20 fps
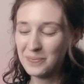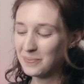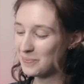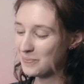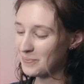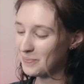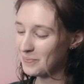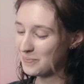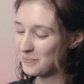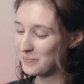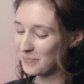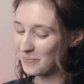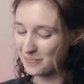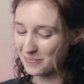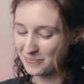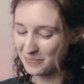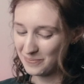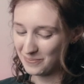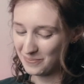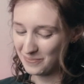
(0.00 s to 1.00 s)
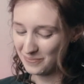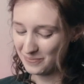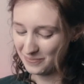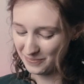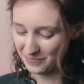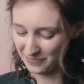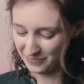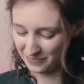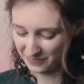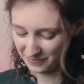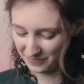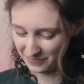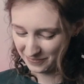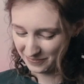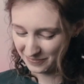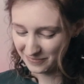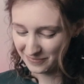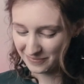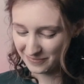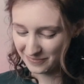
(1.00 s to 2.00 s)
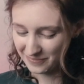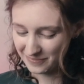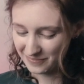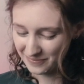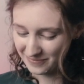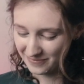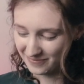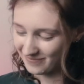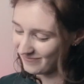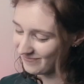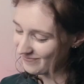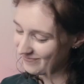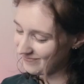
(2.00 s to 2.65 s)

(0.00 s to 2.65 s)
[no speech]